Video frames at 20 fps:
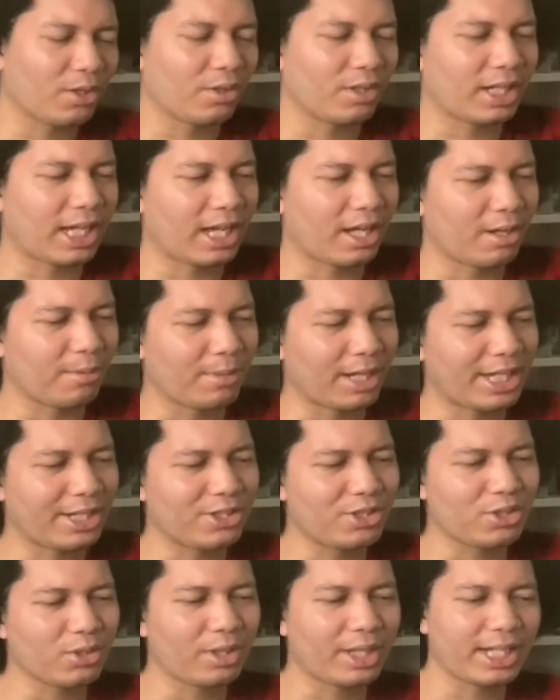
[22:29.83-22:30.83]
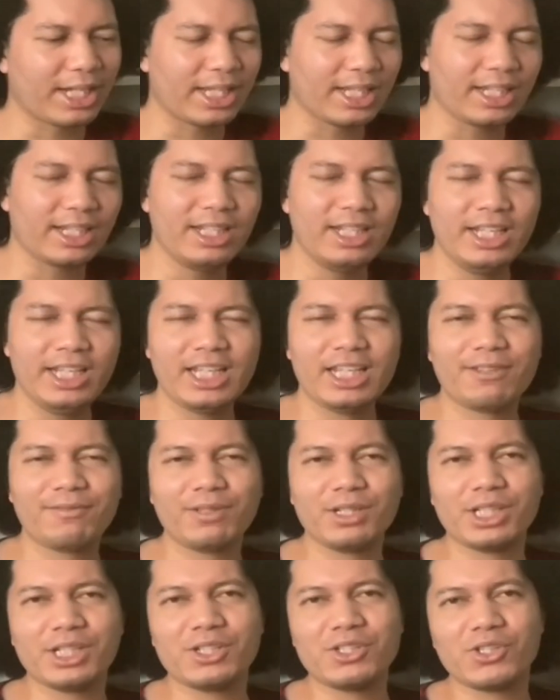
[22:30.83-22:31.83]
I enjoyed it. If
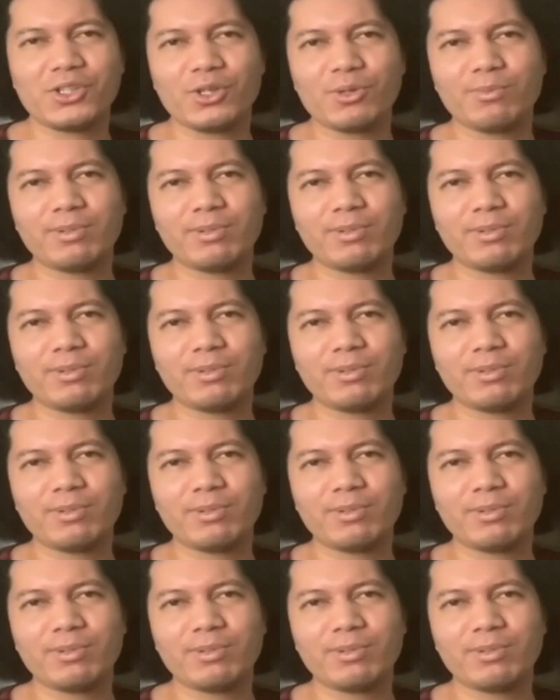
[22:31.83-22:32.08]
you did too,